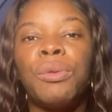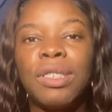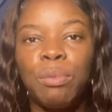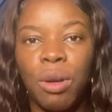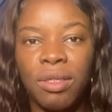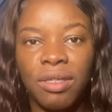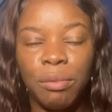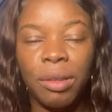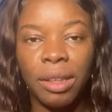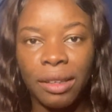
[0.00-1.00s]

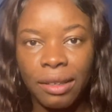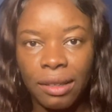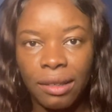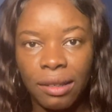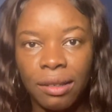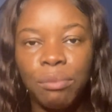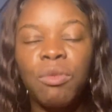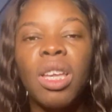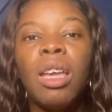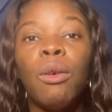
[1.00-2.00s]
responsibilities
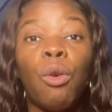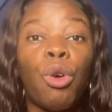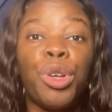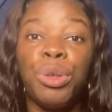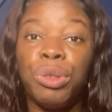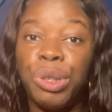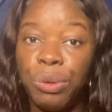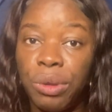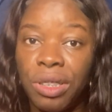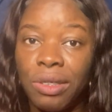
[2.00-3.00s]
or your
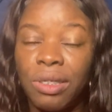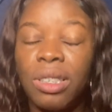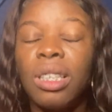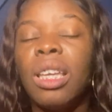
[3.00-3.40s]
duties.